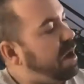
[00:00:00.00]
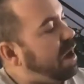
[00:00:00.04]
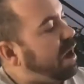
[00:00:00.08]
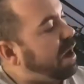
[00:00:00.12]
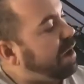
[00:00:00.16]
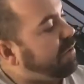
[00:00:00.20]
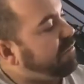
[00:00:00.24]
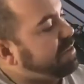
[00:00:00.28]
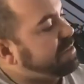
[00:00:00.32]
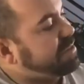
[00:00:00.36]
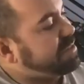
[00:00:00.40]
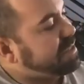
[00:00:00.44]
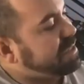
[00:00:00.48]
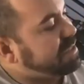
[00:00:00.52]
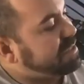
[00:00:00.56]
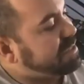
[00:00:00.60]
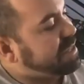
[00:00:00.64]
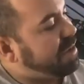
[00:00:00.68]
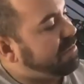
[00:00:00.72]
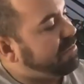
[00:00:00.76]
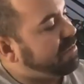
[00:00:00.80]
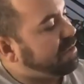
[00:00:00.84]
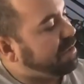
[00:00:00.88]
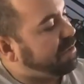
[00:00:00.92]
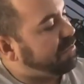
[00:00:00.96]
obviously it's
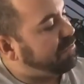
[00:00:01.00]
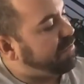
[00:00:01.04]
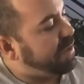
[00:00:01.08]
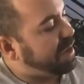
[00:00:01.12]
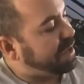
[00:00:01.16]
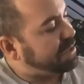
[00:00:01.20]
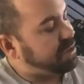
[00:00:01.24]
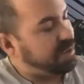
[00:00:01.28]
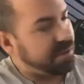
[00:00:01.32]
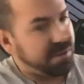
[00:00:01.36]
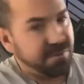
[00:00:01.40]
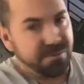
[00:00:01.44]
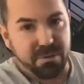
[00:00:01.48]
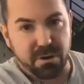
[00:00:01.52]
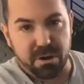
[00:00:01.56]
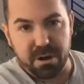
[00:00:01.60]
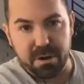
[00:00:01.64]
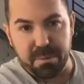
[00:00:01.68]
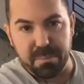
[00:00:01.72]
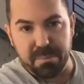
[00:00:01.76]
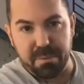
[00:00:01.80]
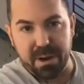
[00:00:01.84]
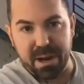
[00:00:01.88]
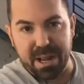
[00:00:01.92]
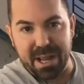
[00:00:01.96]
having an effect on the
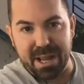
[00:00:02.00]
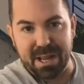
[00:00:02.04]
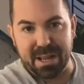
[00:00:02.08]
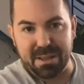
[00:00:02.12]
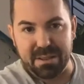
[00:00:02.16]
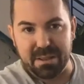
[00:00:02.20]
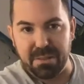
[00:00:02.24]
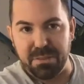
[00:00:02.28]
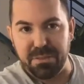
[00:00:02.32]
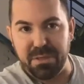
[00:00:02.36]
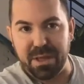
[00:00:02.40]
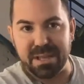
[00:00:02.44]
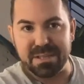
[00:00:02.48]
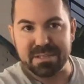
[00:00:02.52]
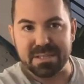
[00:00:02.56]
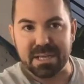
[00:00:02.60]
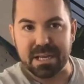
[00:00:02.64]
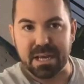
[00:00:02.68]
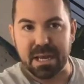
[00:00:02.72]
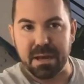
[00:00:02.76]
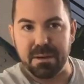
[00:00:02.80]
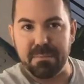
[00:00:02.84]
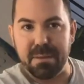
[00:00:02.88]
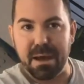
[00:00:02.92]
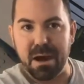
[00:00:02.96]
vertebrae and the things that
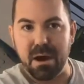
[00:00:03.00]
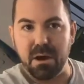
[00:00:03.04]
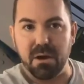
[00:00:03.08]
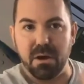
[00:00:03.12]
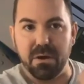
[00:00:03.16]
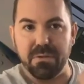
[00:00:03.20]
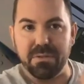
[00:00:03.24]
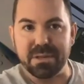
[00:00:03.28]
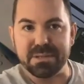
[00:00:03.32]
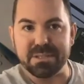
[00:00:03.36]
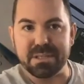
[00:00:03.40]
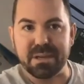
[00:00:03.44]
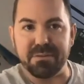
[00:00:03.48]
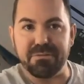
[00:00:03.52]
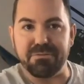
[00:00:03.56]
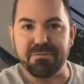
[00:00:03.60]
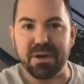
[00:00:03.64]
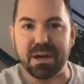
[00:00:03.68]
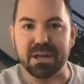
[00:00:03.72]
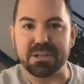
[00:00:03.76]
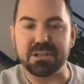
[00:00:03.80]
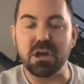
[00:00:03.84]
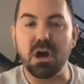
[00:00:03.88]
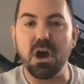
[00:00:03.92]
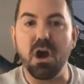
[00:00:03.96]
come out on this that
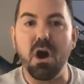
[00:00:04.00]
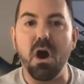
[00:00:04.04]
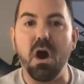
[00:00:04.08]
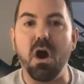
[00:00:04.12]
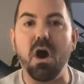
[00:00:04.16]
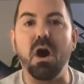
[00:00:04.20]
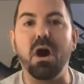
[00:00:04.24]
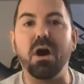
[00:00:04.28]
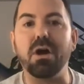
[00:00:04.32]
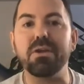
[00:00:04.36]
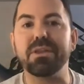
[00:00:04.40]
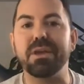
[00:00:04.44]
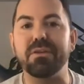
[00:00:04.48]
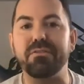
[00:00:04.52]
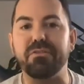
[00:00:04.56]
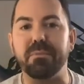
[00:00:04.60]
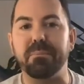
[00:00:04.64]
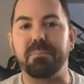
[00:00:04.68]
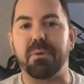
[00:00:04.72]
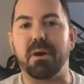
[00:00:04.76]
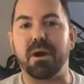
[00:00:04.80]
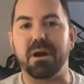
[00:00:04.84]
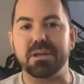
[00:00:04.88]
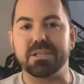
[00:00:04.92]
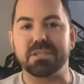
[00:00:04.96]
affect all different
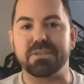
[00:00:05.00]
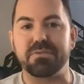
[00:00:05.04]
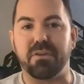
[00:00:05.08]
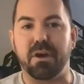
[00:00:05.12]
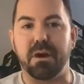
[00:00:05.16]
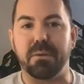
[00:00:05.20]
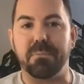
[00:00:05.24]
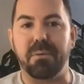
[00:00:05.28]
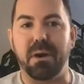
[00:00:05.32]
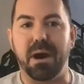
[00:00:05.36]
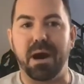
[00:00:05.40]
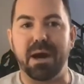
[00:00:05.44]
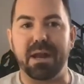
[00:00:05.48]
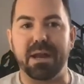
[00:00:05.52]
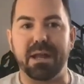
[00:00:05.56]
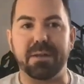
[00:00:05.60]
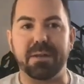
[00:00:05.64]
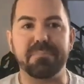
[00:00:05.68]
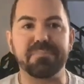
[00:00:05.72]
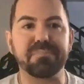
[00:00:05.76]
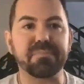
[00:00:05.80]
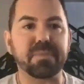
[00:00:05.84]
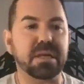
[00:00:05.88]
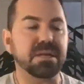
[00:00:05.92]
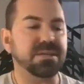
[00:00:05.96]
parts of our
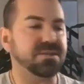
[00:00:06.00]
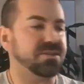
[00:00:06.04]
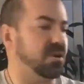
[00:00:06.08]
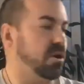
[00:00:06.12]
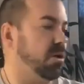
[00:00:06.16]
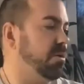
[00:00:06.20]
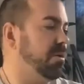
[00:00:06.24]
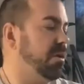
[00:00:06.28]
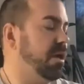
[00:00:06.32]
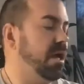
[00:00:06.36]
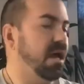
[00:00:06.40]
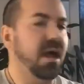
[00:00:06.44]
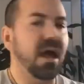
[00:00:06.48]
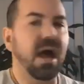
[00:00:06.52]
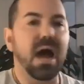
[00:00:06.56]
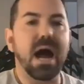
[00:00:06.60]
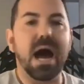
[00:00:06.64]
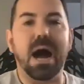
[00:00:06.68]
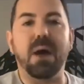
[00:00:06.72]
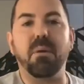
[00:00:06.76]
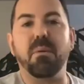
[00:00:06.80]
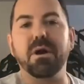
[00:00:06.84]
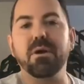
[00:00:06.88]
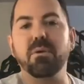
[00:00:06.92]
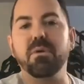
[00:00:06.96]
body. So
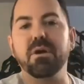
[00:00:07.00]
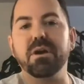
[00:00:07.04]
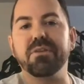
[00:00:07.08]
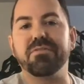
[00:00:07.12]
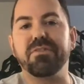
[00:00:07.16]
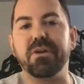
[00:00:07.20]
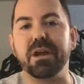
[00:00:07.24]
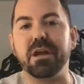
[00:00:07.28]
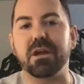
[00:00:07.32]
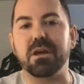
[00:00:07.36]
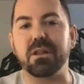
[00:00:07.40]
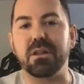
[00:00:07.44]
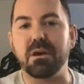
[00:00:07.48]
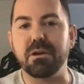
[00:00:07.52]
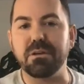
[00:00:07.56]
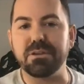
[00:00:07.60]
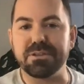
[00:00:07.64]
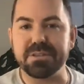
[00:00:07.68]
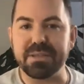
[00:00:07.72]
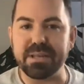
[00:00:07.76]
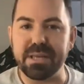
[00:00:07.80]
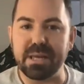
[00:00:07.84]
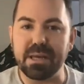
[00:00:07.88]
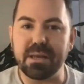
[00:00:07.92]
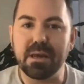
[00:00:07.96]
I want to work very
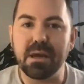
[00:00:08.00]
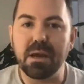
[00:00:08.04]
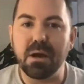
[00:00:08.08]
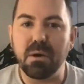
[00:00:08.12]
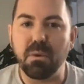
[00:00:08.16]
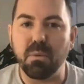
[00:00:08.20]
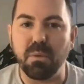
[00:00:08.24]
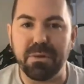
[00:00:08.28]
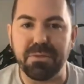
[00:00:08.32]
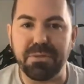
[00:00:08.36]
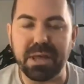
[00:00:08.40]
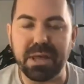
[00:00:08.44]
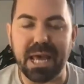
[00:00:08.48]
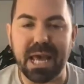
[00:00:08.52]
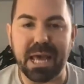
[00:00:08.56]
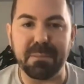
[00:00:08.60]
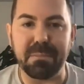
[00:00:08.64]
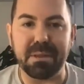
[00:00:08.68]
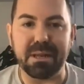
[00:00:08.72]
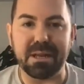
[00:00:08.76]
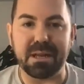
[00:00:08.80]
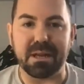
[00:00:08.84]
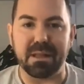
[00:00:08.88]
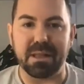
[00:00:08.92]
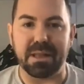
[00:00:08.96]
closely with the
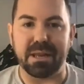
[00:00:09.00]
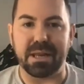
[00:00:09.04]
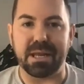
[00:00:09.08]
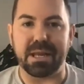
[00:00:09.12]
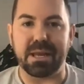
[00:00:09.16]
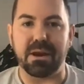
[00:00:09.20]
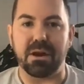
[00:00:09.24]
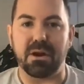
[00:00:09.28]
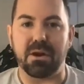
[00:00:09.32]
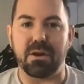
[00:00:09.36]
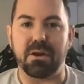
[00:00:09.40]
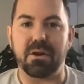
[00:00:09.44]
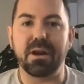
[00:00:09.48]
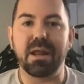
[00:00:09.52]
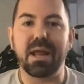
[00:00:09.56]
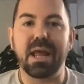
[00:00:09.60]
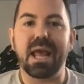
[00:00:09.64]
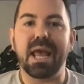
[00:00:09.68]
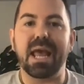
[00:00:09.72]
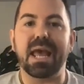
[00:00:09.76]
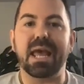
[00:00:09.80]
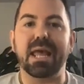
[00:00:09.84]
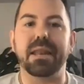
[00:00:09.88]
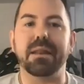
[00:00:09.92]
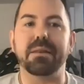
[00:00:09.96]
Amen Clinic here,
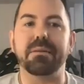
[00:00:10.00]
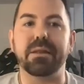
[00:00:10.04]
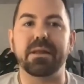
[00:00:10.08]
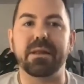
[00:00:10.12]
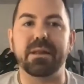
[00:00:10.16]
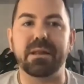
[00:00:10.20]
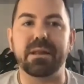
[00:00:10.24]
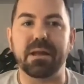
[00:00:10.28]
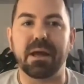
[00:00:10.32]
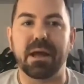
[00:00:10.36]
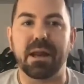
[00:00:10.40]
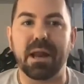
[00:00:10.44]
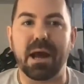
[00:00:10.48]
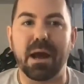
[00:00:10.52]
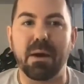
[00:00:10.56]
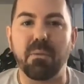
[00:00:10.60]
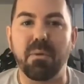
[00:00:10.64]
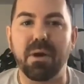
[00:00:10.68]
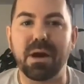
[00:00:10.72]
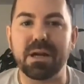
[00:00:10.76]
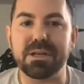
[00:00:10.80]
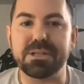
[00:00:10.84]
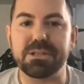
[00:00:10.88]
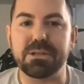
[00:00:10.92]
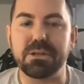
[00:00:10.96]
and I
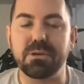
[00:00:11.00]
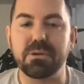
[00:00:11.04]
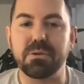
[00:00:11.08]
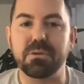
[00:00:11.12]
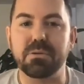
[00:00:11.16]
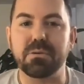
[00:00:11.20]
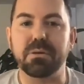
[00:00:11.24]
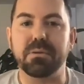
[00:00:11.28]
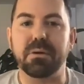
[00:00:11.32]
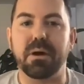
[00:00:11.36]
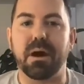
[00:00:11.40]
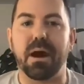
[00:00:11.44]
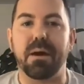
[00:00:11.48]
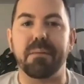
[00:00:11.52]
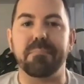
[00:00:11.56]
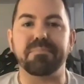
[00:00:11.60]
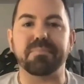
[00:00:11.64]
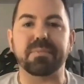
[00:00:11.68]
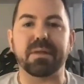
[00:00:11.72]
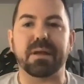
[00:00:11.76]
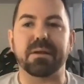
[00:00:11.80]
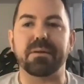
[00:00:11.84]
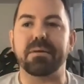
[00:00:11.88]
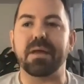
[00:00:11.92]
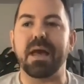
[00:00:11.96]
want to
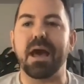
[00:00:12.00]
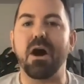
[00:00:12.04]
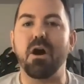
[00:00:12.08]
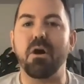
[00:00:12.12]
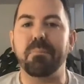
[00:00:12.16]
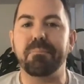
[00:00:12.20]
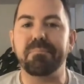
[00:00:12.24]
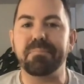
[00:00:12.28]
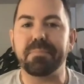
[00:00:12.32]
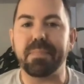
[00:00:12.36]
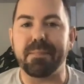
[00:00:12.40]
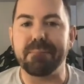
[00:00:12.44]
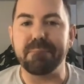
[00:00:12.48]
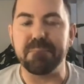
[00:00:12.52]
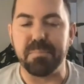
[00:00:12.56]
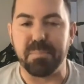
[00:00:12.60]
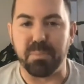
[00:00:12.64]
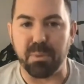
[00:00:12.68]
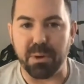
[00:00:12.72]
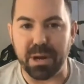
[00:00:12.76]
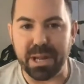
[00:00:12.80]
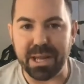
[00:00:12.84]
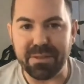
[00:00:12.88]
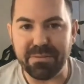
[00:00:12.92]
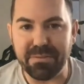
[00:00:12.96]
help
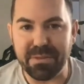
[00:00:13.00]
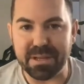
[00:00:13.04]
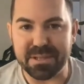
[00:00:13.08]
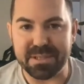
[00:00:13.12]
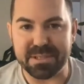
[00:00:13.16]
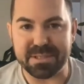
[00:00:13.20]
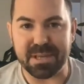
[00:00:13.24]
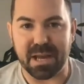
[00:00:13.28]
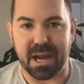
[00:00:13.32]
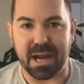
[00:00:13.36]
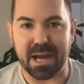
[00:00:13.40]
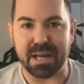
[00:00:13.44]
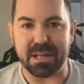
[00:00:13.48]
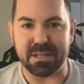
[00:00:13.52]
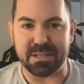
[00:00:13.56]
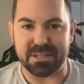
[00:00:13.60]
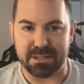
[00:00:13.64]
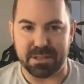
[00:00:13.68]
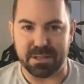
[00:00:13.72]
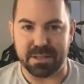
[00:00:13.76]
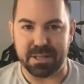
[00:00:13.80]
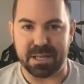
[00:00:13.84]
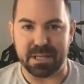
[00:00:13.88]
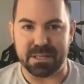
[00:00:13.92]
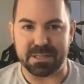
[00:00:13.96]
bring this science
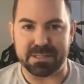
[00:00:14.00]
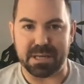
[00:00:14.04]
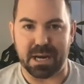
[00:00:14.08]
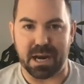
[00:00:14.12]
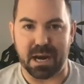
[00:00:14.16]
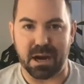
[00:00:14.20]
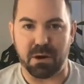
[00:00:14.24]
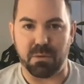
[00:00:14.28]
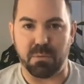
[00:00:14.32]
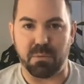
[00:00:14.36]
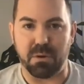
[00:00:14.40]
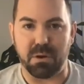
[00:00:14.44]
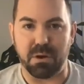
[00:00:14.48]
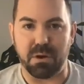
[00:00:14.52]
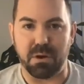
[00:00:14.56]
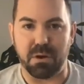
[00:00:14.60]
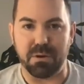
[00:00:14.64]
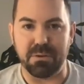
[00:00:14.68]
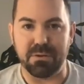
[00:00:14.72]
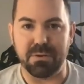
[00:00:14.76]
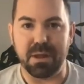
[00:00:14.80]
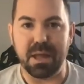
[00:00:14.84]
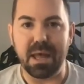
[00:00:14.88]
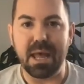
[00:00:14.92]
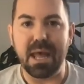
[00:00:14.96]
to the entire
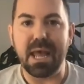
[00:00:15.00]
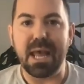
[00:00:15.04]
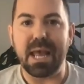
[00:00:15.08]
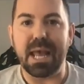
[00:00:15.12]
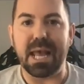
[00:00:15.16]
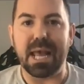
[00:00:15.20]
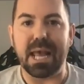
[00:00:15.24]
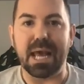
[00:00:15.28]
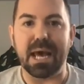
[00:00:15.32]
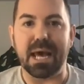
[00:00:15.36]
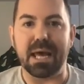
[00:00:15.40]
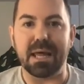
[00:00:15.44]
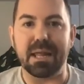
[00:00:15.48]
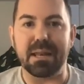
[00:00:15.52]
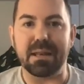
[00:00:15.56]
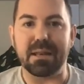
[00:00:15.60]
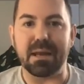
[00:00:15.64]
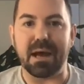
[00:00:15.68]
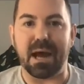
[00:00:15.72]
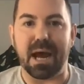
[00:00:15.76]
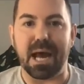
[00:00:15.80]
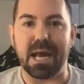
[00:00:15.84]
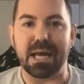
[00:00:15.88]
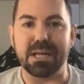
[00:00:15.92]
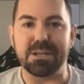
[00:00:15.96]
world. And
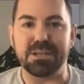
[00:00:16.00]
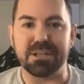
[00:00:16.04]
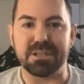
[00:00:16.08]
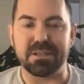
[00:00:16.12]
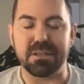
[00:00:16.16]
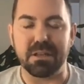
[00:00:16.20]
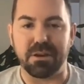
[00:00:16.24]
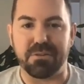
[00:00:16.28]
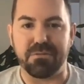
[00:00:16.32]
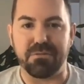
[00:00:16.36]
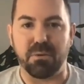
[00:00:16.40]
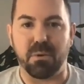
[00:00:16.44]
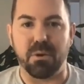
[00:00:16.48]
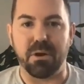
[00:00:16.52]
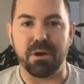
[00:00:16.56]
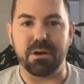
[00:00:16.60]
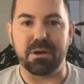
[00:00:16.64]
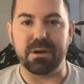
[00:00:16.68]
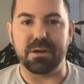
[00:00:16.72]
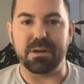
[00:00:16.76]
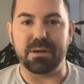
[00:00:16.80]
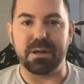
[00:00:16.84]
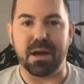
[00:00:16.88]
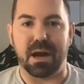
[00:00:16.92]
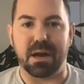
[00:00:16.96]
I just look
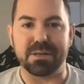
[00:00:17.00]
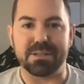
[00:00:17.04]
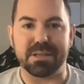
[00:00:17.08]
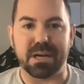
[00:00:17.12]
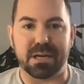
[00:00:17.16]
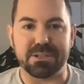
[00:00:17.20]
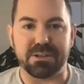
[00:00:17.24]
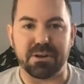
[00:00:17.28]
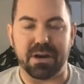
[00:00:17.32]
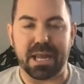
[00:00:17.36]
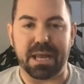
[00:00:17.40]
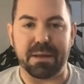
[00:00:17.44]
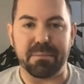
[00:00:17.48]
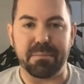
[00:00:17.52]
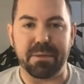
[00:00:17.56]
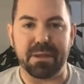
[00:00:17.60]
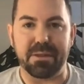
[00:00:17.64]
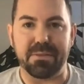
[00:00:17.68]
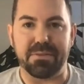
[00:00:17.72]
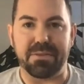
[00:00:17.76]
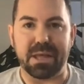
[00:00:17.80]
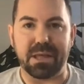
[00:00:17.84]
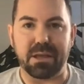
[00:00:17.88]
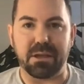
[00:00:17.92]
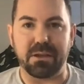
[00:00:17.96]
forward, Dr.
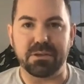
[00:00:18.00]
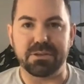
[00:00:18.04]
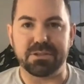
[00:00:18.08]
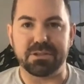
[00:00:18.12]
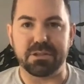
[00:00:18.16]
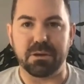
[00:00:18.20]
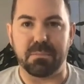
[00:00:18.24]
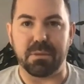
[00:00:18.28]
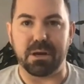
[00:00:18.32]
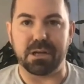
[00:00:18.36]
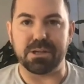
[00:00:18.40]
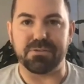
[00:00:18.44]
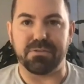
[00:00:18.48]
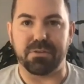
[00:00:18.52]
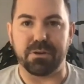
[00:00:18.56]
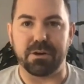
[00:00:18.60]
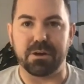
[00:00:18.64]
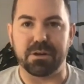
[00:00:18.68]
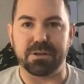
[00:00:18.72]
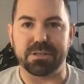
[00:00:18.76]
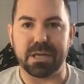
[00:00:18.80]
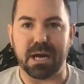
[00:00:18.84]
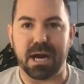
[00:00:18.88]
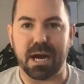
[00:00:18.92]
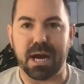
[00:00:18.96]
Amen, thank you so much for
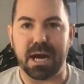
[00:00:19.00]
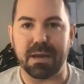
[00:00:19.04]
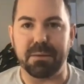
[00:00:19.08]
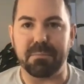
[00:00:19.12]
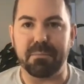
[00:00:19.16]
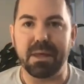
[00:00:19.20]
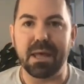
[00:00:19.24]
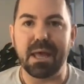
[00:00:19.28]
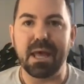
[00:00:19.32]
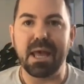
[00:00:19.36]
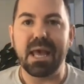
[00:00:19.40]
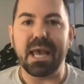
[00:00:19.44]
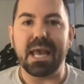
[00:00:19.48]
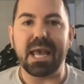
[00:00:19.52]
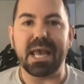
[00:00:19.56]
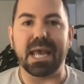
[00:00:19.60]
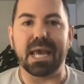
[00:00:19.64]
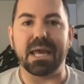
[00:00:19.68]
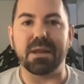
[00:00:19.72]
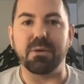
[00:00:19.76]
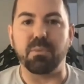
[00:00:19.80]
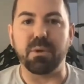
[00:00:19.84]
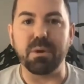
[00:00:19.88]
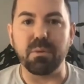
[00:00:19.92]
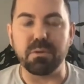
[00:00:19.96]
your time,
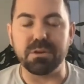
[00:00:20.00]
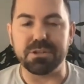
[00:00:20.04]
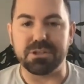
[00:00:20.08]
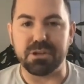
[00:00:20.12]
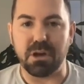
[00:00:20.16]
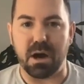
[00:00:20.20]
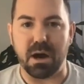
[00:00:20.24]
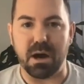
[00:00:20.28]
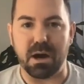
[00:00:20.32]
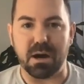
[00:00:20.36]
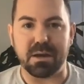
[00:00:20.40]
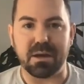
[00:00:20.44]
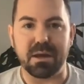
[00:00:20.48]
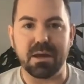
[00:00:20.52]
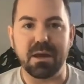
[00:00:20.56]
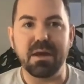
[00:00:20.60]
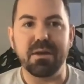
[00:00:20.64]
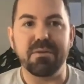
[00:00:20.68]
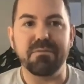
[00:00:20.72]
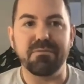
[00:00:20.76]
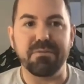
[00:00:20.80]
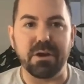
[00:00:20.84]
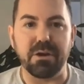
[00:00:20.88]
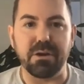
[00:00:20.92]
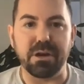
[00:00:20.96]
and we will talk
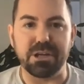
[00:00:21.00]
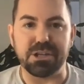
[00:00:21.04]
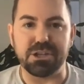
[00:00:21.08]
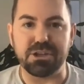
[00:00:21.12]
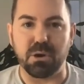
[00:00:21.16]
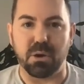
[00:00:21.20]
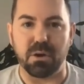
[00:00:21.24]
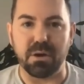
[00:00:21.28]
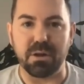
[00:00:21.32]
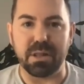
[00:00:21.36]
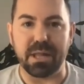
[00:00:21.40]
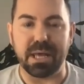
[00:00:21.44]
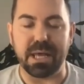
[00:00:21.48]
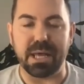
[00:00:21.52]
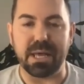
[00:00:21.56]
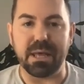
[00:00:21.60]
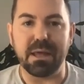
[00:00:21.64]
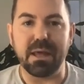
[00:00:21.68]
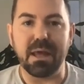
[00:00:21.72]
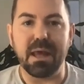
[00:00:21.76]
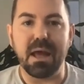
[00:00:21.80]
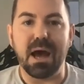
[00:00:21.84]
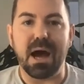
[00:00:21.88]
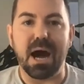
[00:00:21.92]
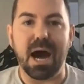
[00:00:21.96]
very shortly.